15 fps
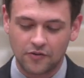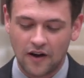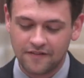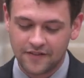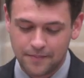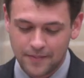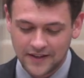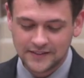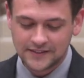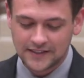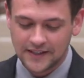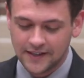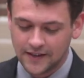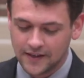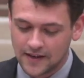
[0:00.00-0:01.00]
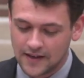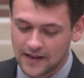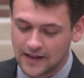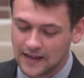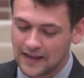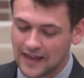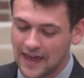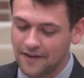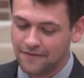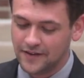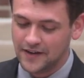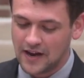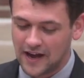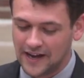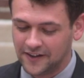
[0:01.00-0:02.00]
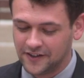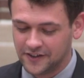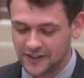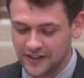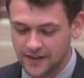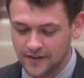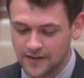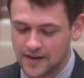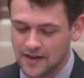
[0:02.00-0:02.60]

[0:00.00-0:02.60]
Ravi Pendse, Kevin Hegarty,